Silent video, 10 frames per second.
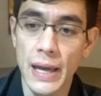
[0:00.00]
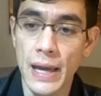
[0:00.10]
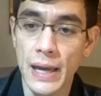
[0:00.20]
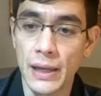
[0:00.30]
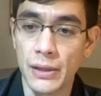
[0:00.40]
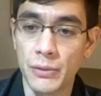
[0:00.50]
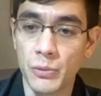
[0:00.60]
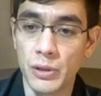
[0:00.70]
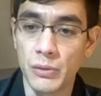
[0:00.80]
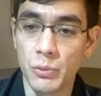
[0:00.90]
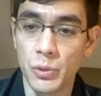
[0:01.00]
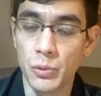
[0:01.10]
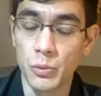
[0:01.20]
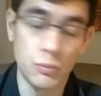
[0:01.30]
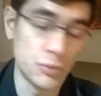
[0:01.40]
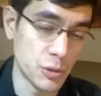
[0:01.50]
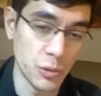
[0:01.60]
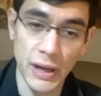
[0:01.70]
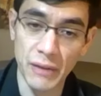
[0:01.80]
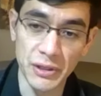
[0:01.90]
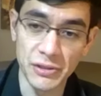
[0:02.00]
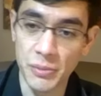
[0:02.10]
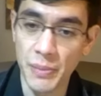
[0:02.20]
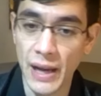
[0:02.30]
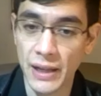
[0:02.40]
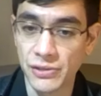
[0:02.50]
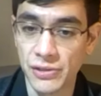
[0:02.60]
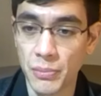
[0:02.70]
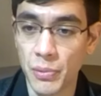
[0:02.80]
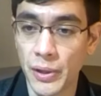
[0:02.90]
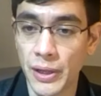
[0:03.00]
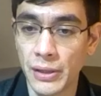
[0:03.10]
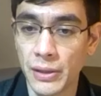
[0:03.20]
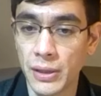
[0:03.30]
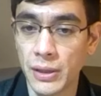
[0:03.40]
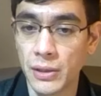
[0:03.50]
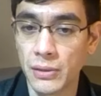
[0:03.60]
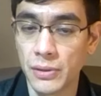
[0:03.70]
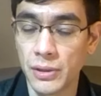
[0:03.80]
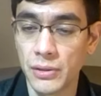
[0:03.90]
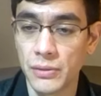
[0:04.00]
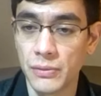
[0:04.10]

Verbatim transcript: and we'll, we'll, I'm sure we'll have Lisa back at some point. Uh, uh